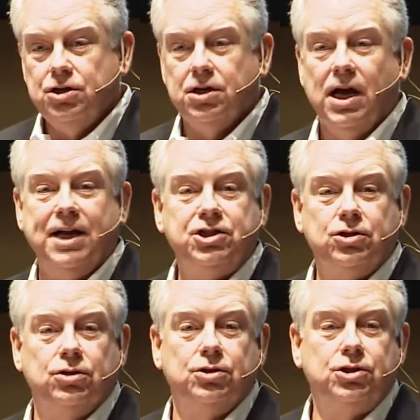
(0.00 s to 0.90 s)
to
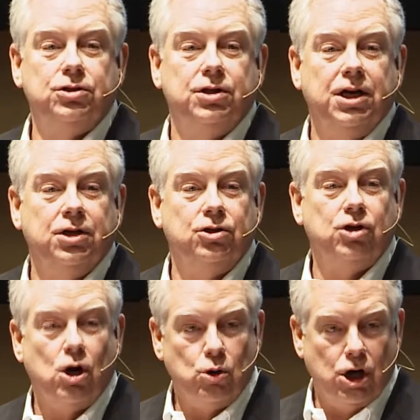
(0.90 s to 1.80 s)
nationals in
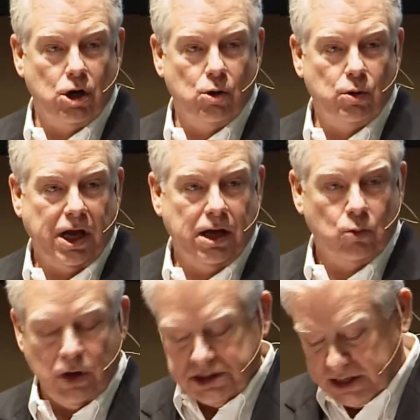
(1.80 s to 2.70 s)
Togo
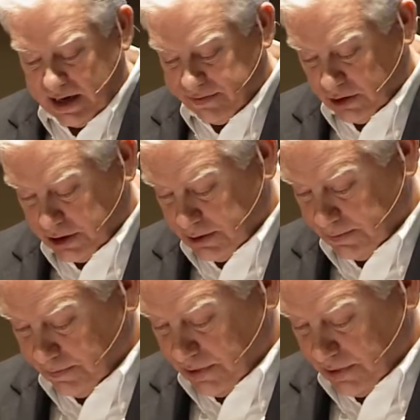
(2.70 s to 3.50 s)
in West Africa